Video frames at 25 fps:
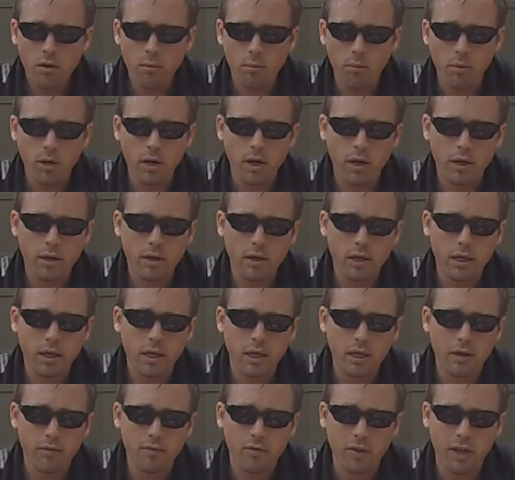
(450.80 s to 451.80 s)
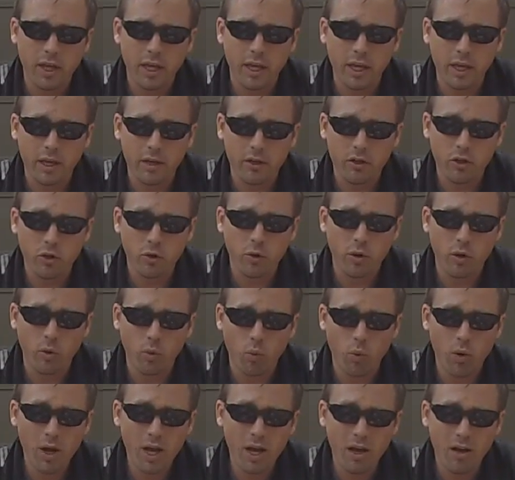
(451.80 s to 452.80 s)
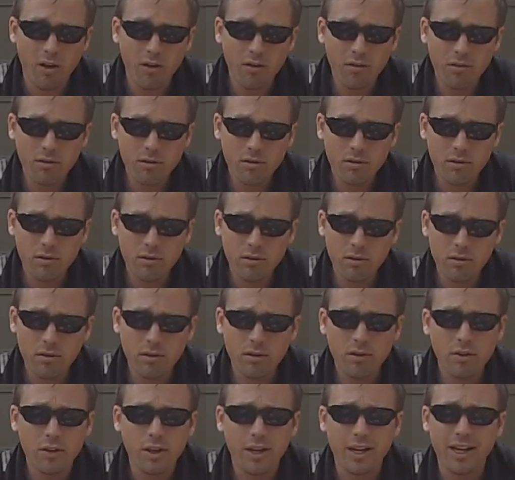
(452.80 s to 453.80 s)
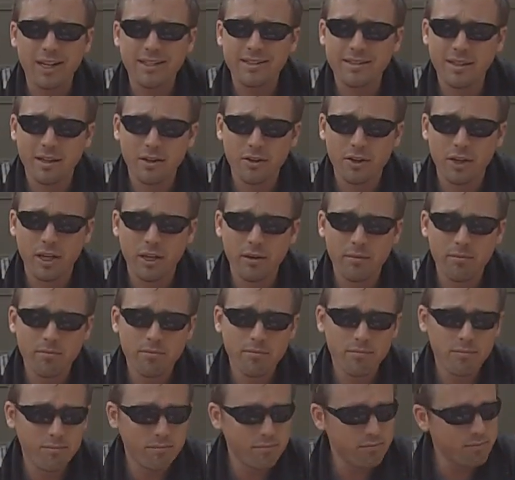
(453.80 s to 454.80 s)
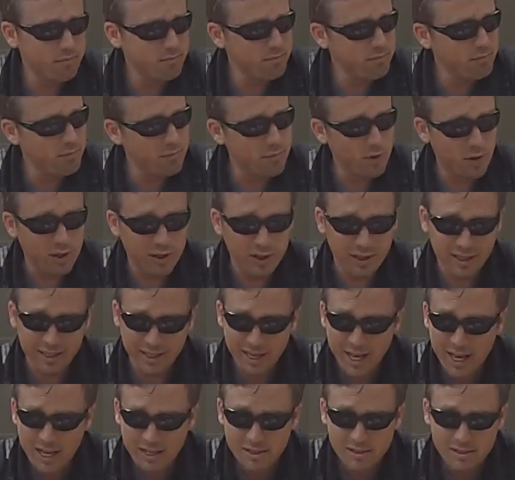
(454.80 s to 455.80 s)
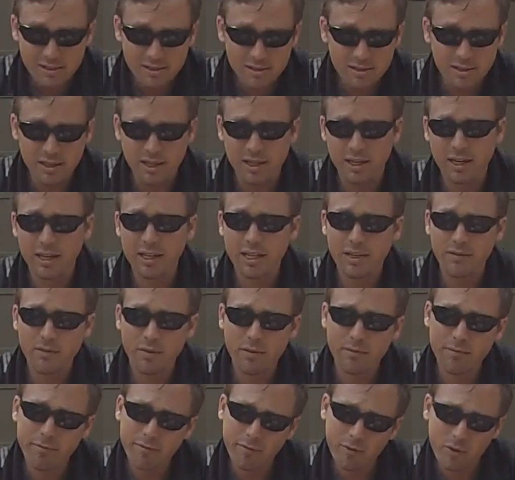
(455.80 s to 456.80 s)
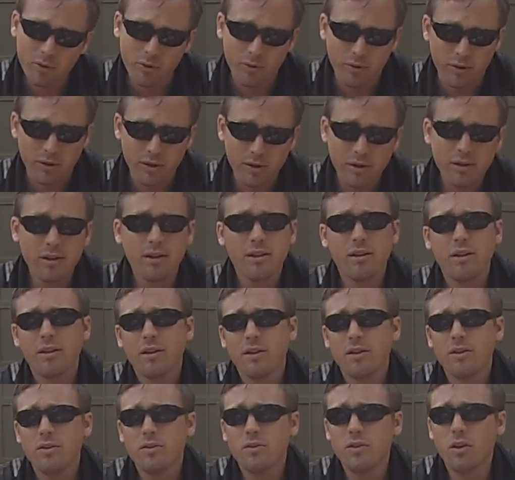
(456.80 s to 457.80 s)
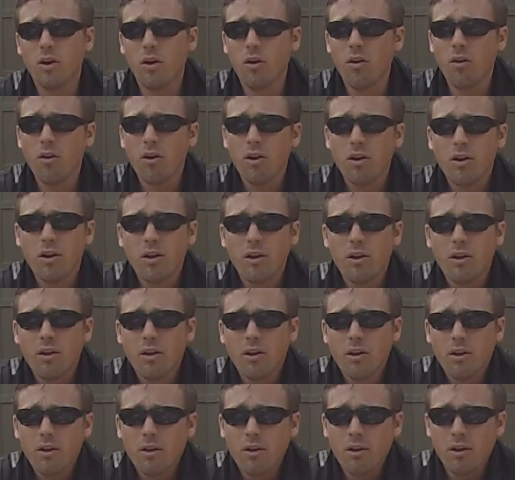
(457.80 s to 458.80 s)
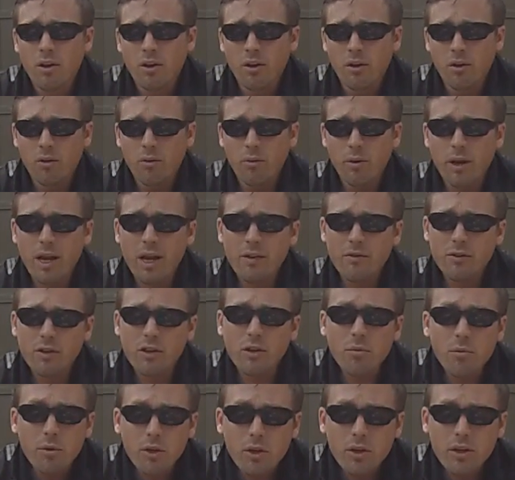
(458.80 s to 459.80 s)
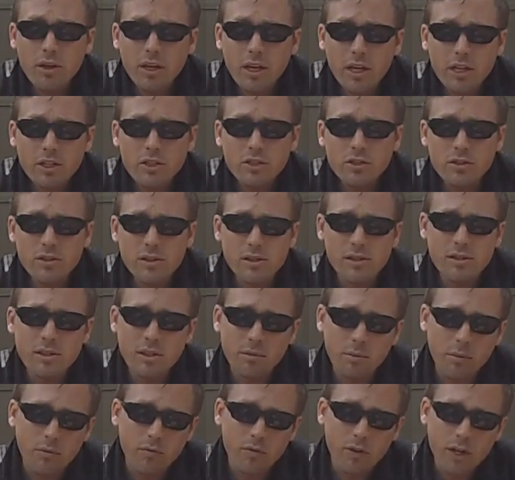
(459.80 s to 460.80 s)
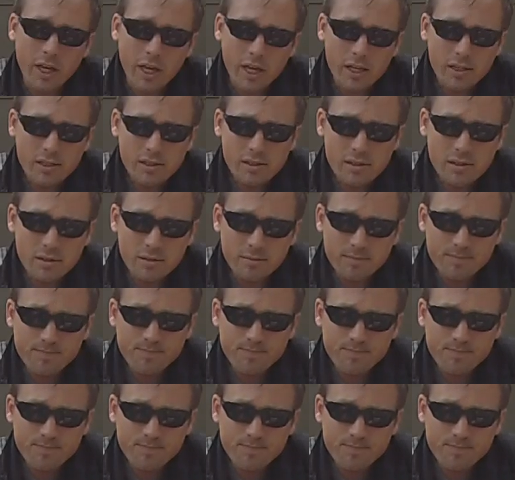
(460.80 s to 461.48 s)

But if they do it well, then I tell them yes, and I give them food. So we have the communication system of yes,